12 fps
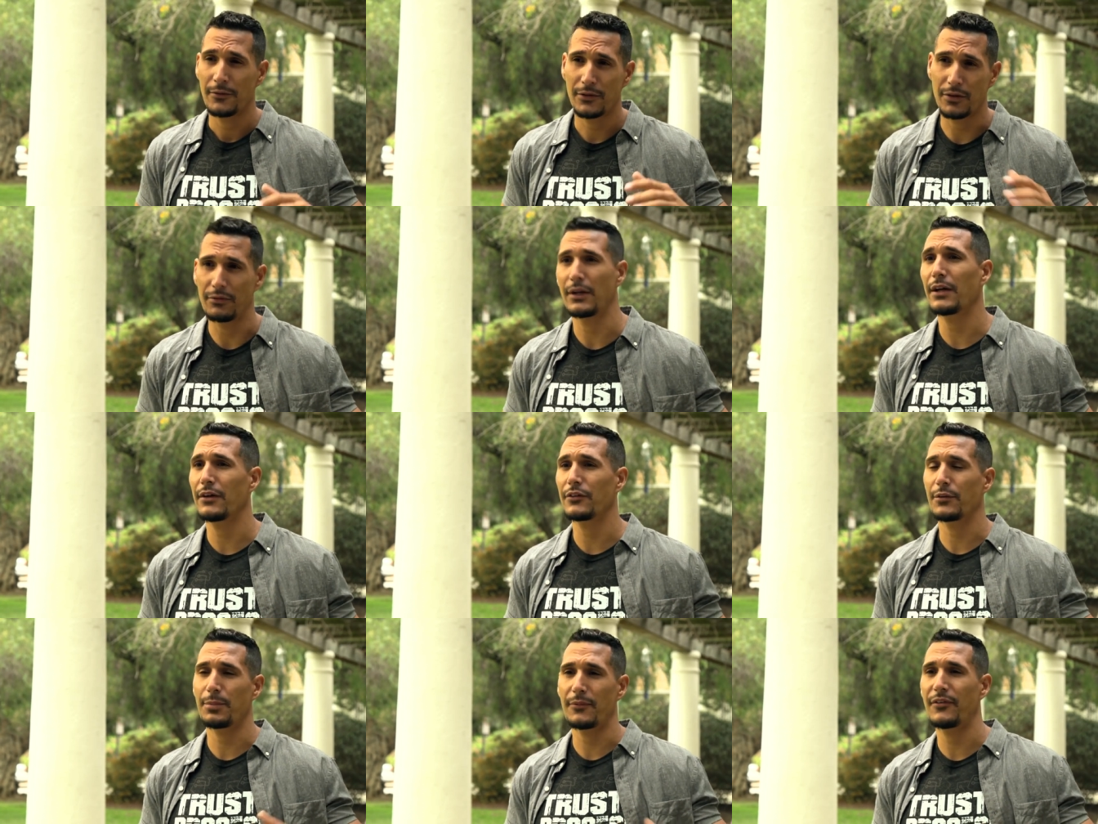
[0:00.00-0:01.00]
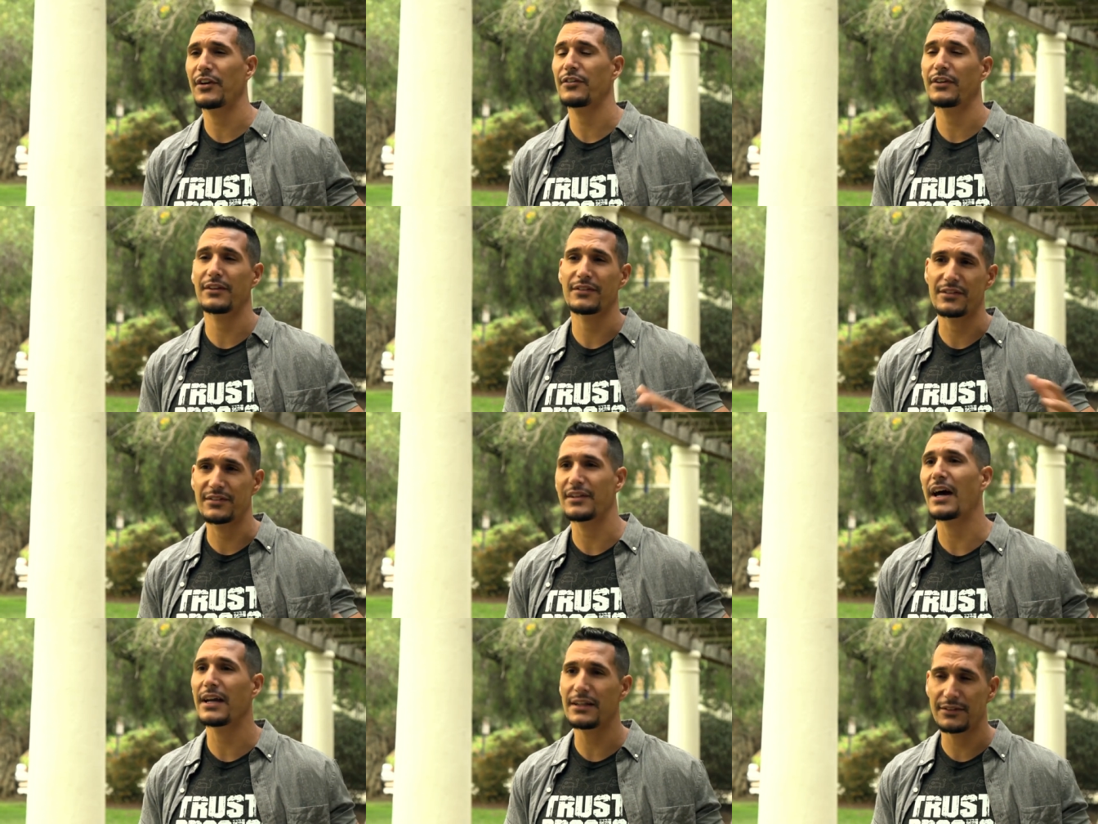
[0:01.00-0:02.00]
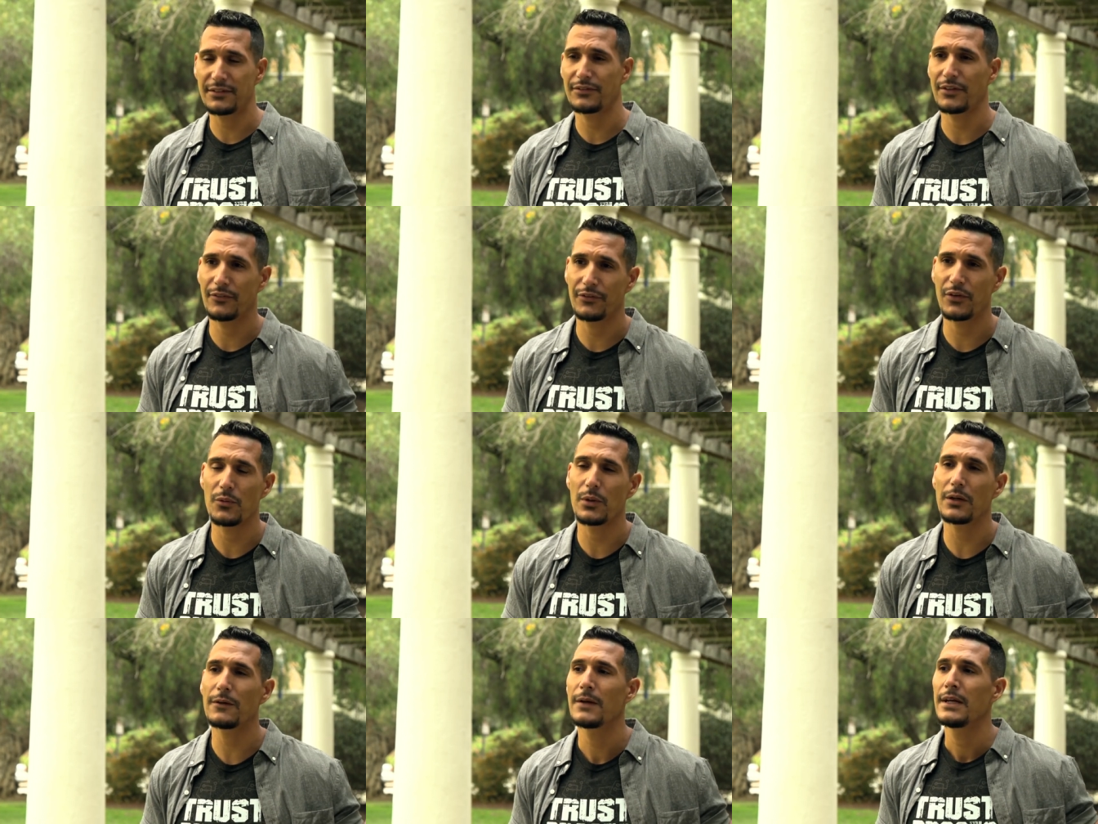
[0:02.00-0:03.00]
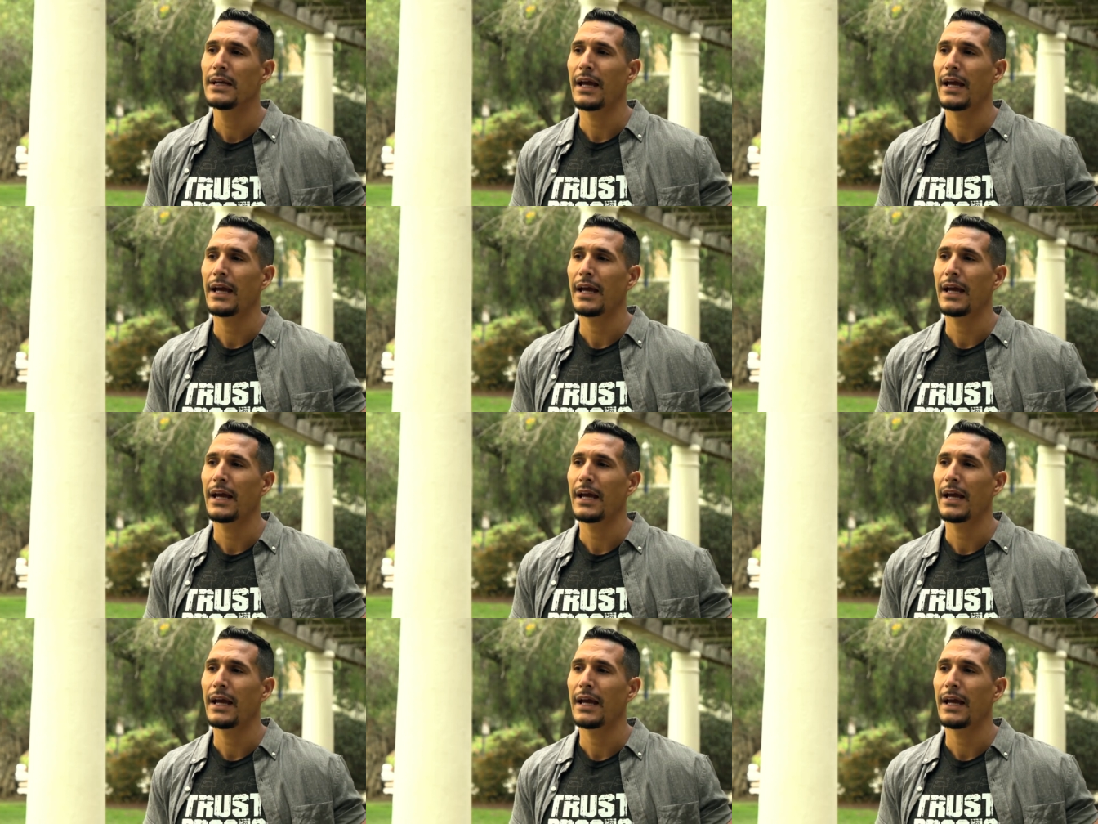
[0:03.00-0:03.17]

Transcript: career, as a profession, as a science, if you will,